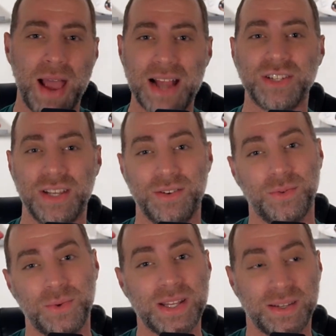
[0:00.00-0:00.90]

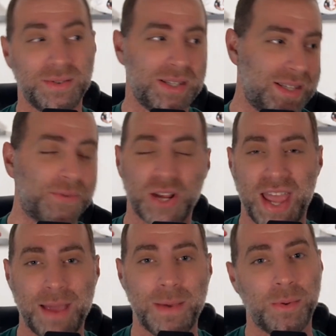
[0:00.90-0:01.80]
it's a different
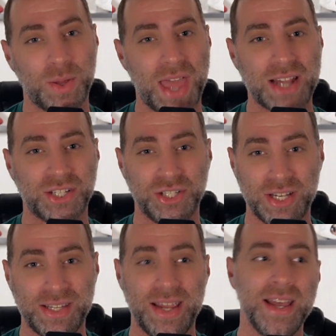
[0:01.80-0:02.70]
game maybe with Ashton
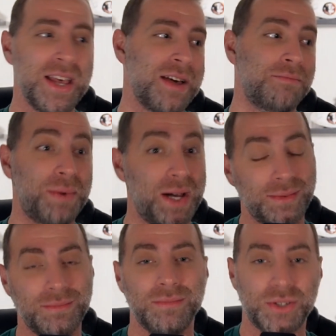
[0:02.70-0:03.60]
Genty,
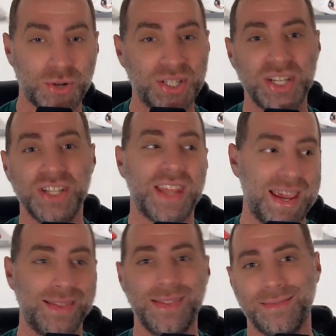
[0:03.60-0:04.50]
but trenches,
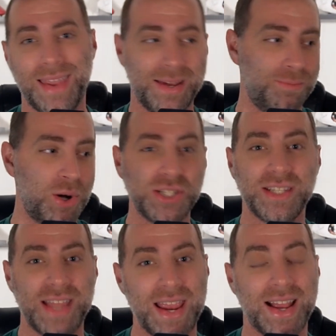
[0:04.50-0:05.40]
can
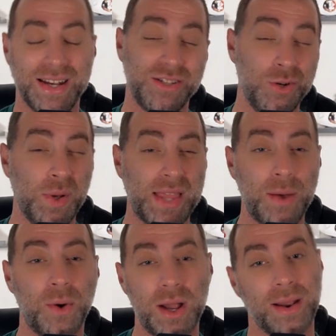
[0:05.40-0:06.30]
Boise State kind of do what
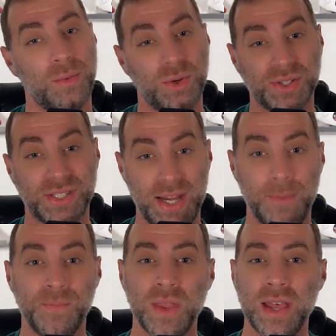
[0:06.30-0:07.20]
they want? We'll
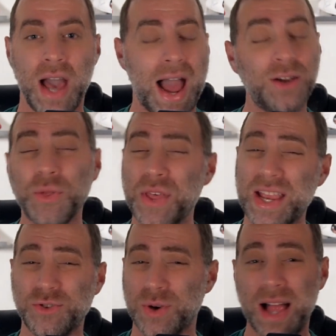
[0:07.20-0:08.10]
see. I don't
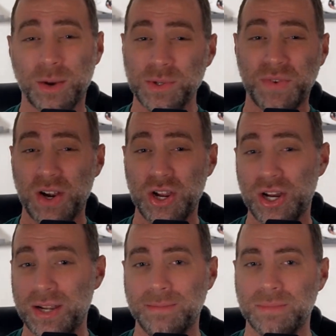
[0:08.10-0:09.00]
think Drew Aller was very
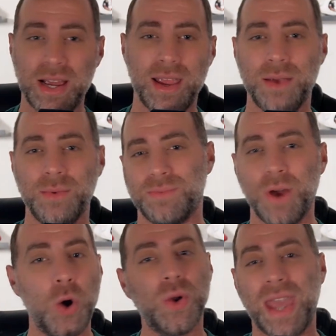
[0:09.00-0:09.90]
good. He was
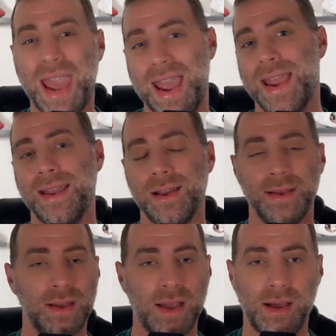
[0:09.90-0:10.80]
okay
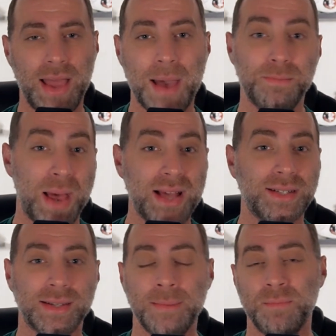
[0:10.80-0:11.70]
at
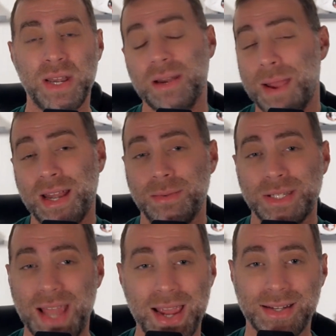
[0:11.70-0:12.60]
best, but he didn't make any
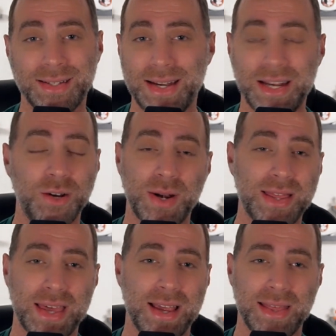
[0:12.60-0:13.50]
mistakes. He didn't do
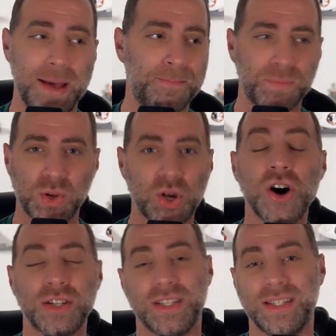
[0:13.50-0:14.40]
anything that
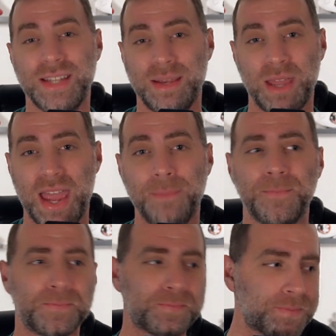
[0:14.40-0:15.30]
cost his team the game.